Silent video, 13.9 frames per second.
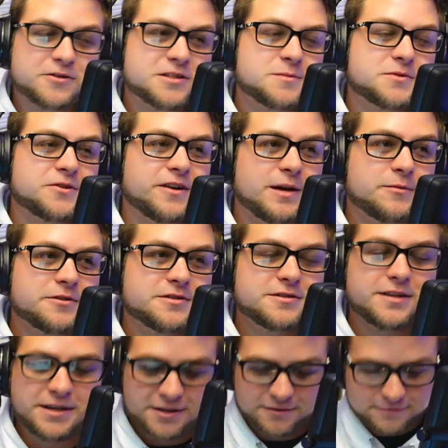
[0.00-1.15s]
subscribers.
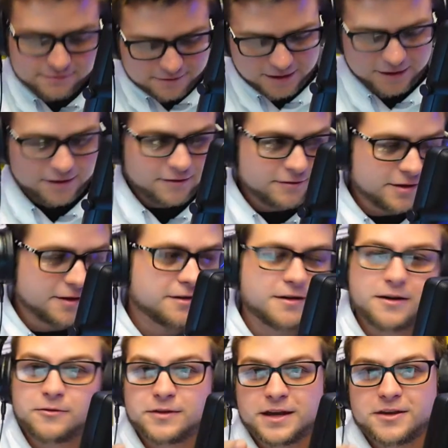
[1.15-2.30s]
Thank you. Thank you. Thank you.
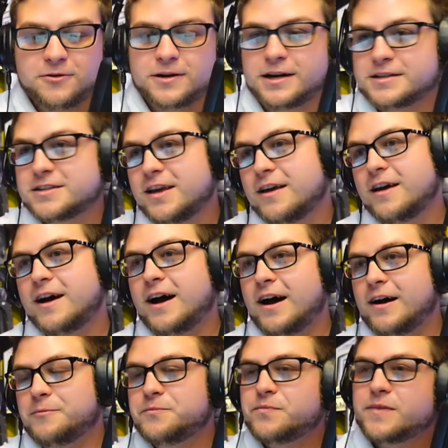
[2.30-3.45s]
No, thank you guys.
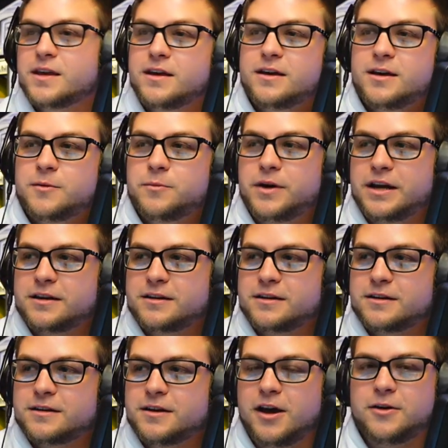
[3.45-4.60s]
Um, but
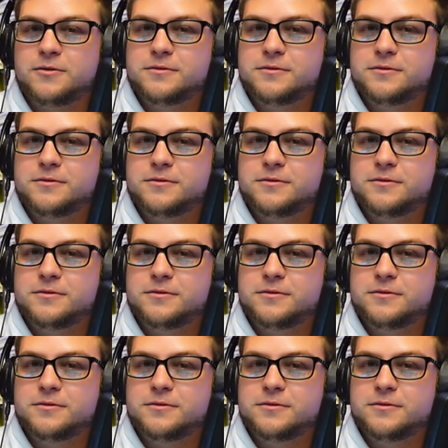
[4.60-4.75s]
no,